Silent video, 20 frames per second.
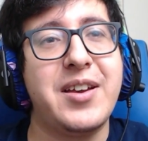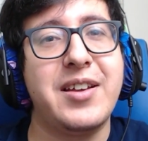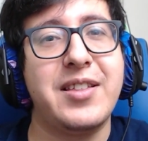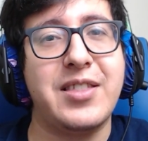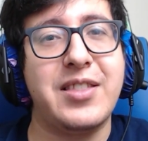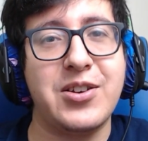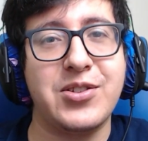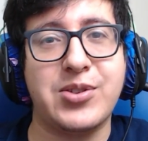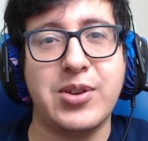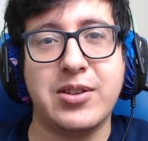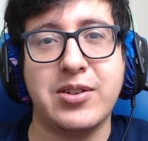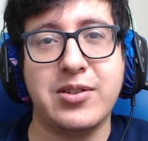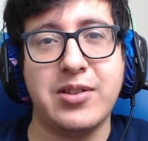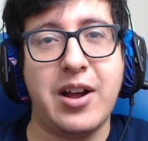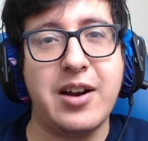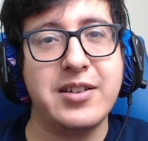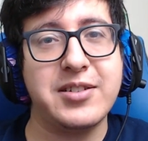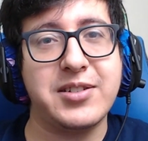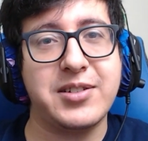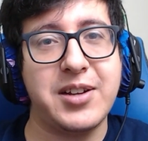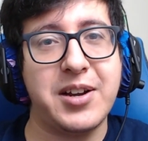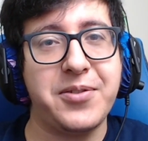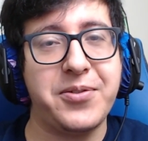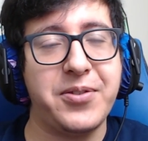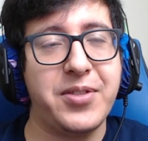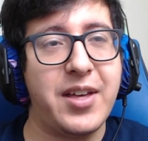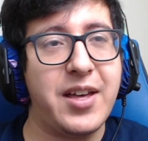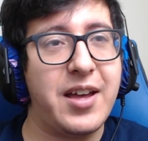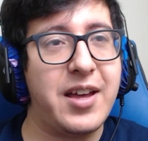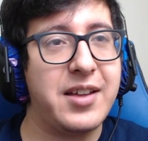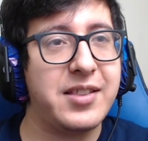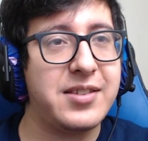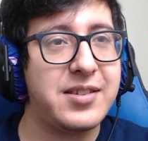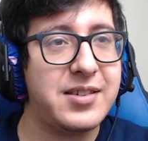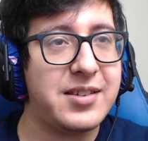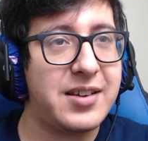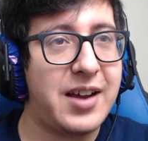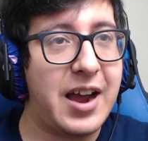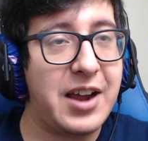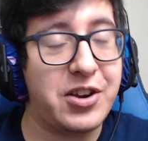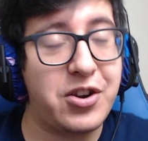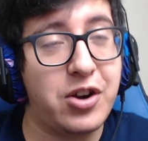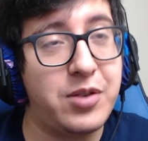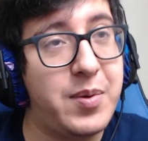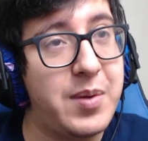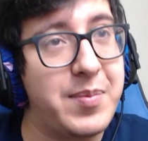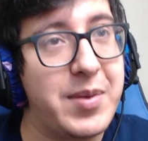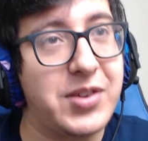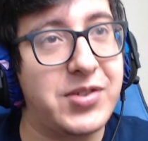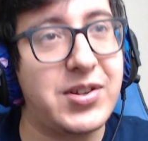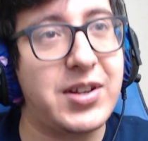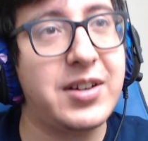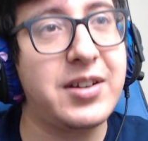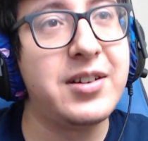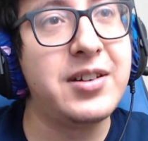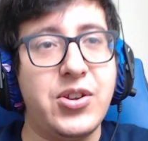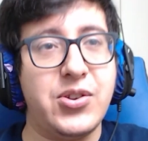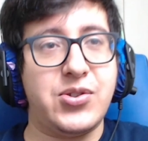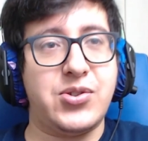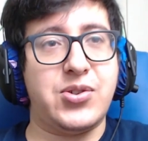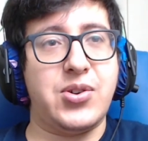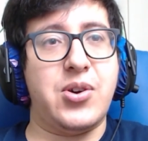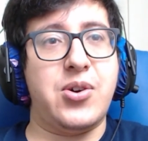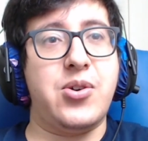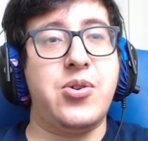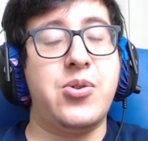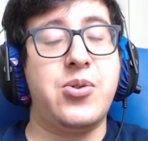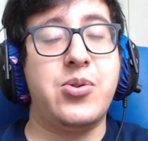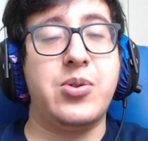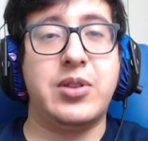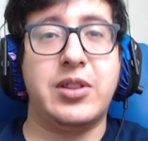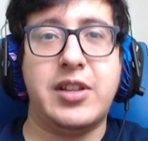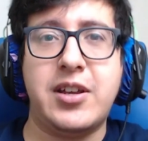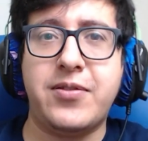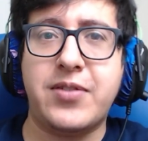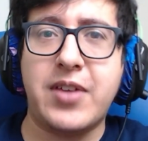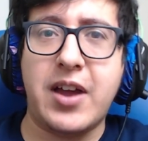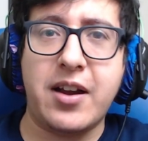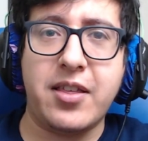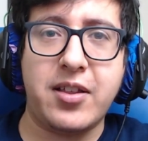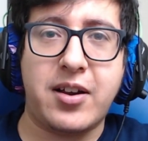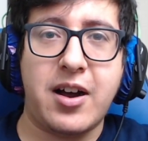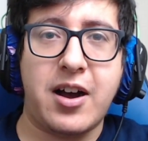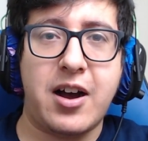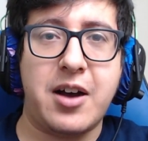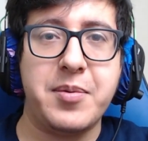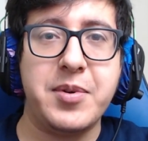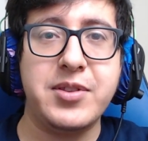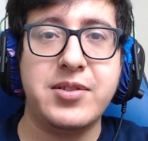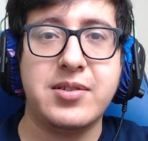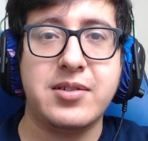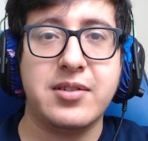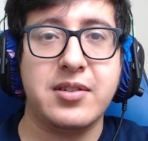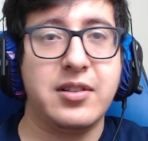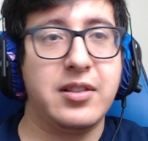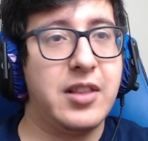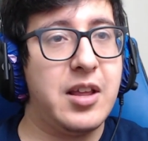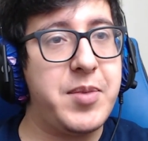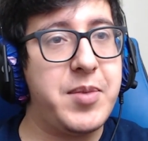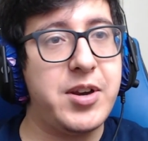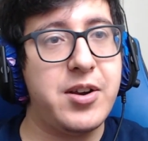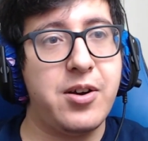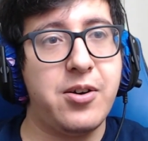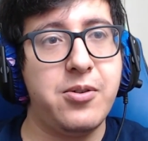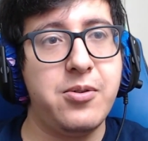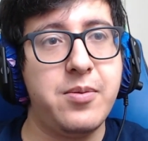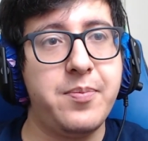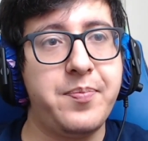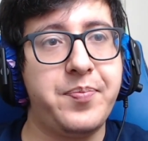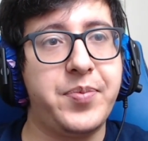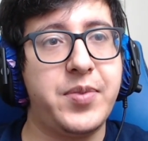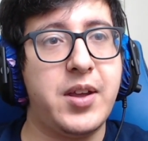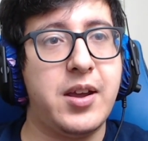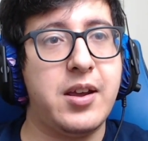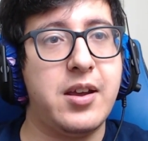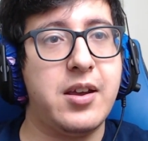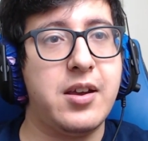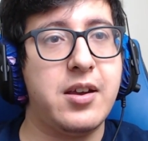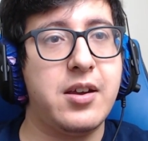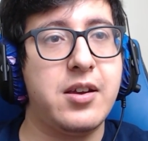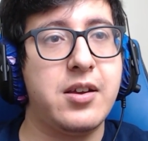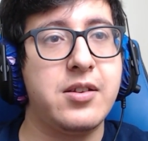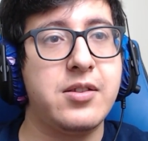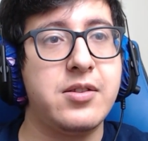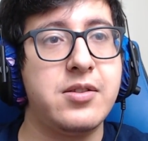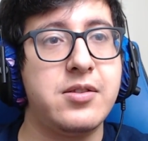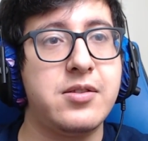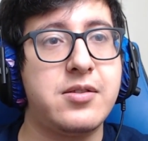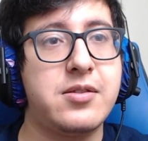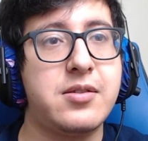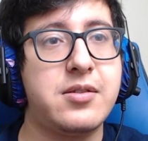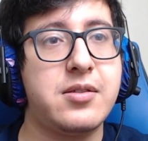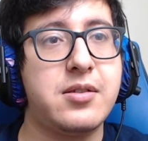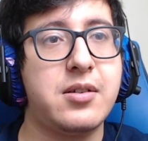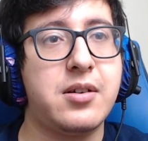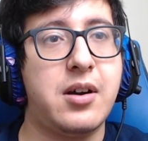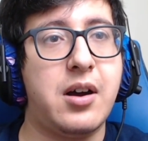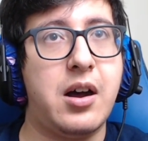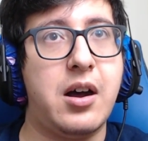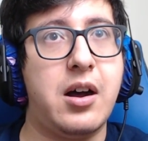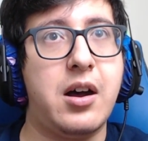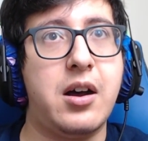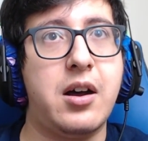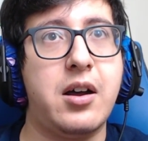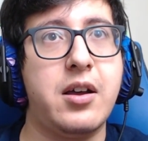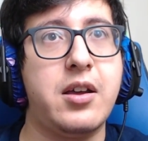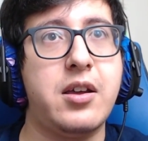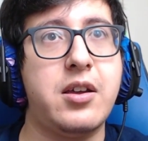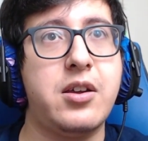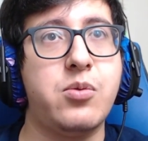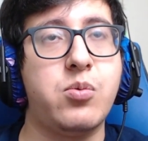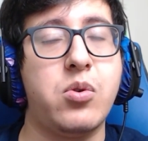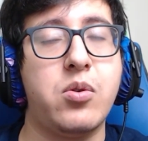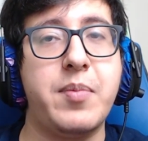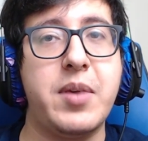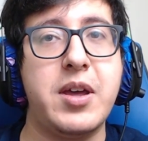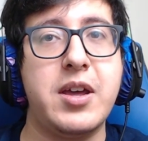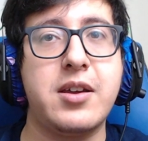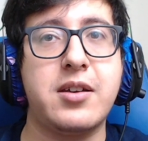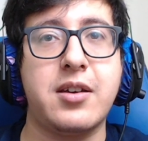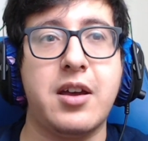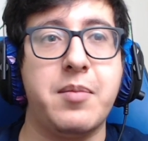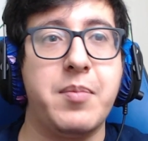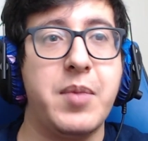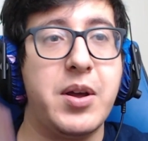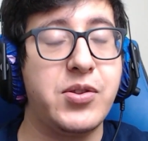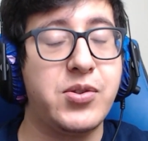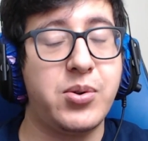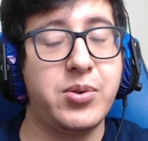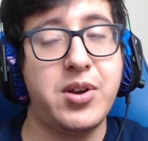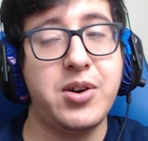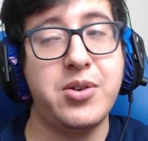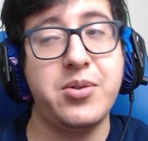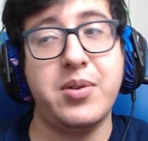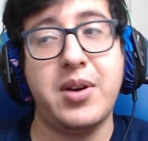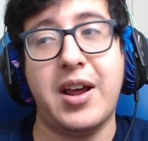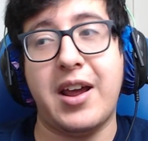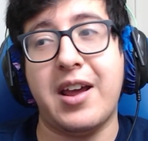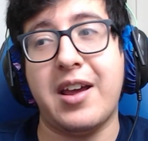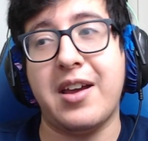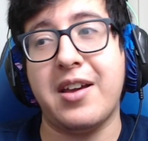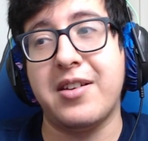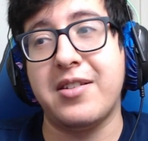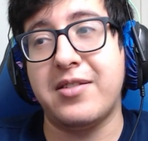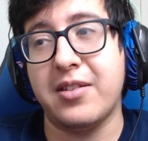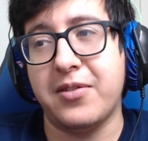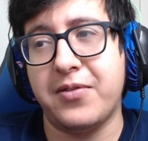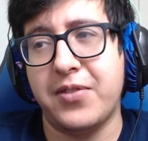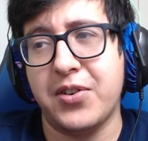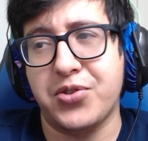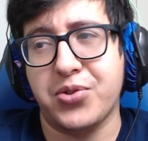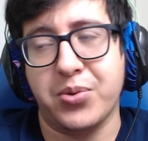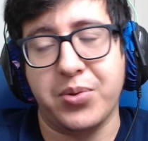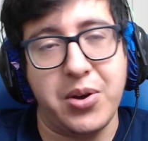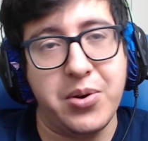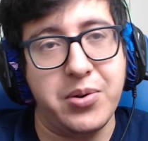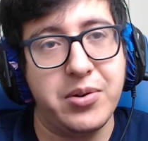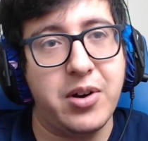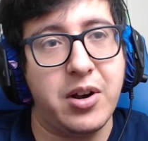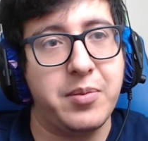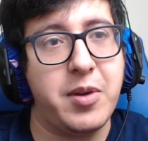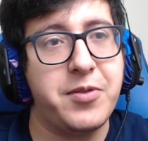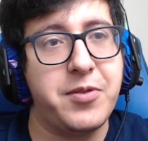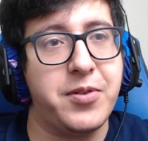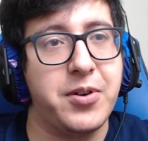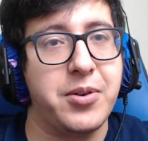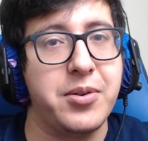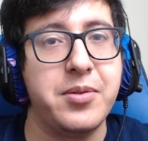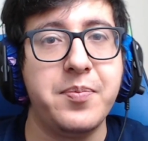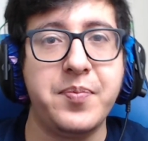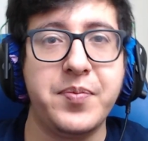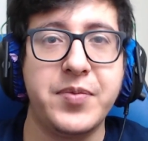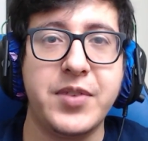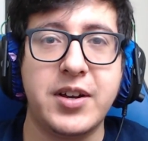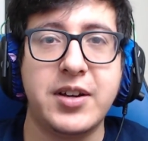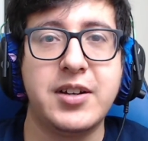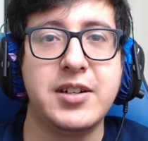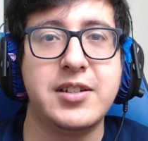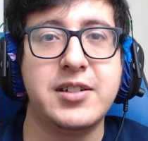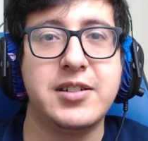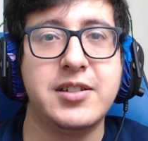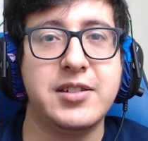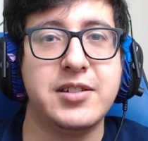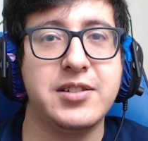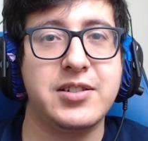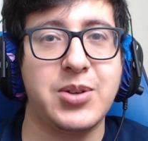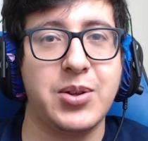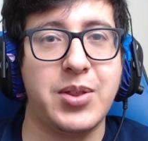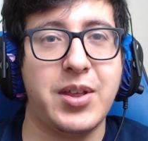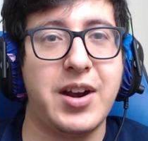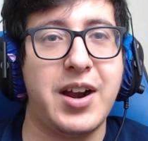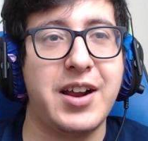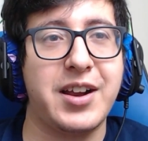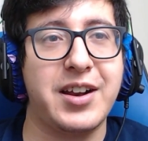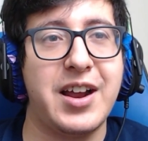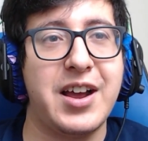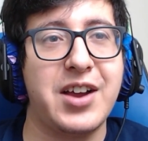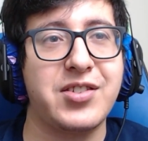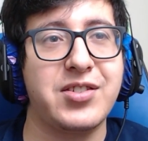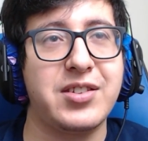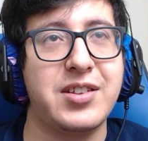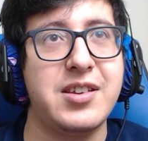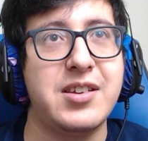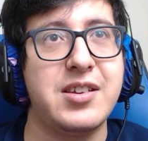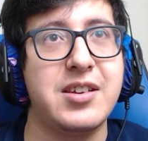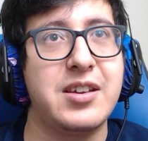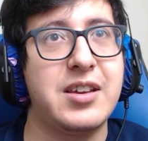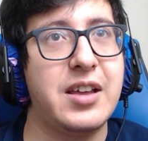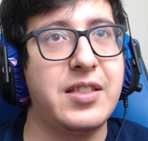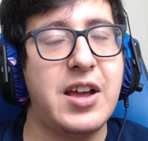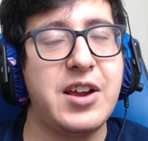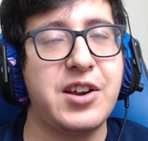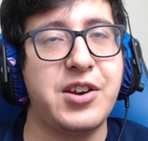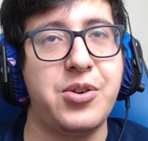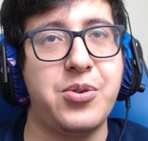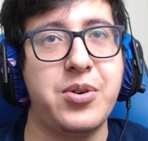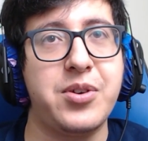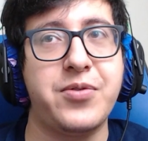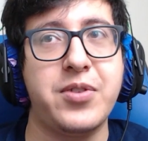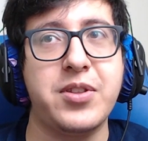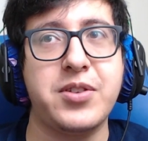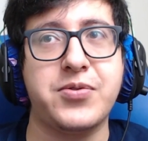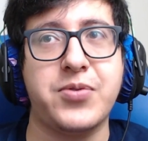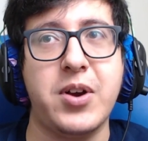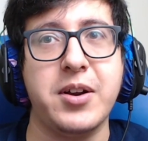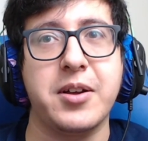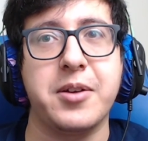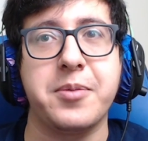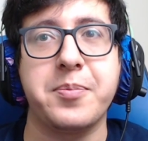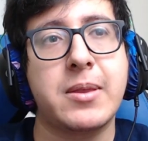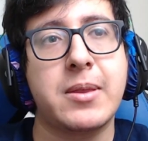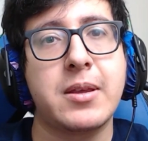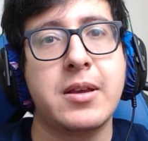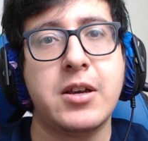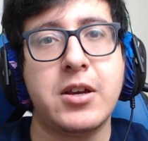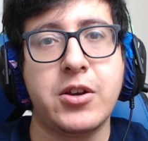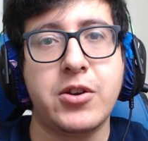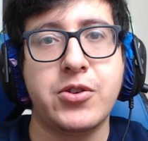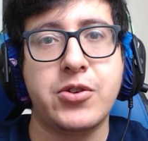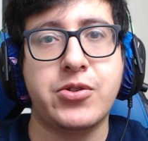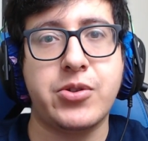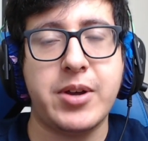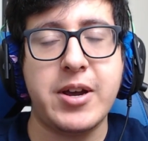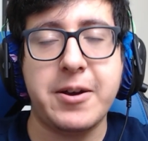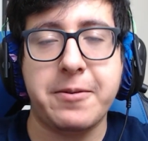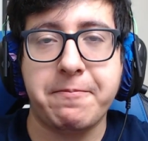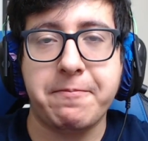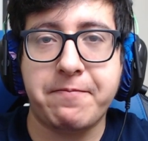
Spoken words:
There's a lot of stuff that I could be missing. So leave that in the comments. Let me know. And I will make a mental note and a visual note on my phone so that I can actually get that going for this Friday. So yeah.